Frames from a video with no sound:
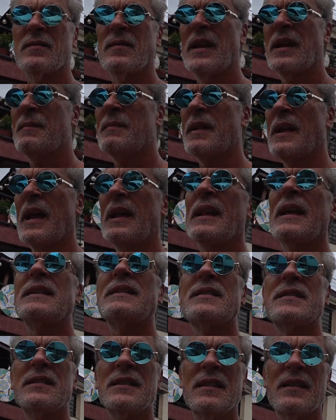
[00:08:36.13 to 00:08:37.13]
Wait a minute, I'd like
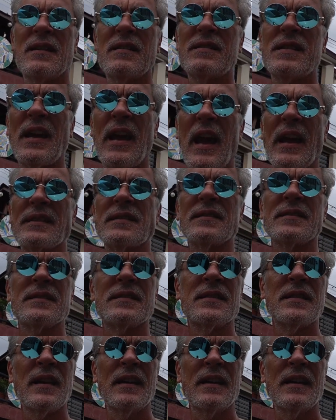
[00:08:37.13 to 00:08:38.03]
to see their taxes.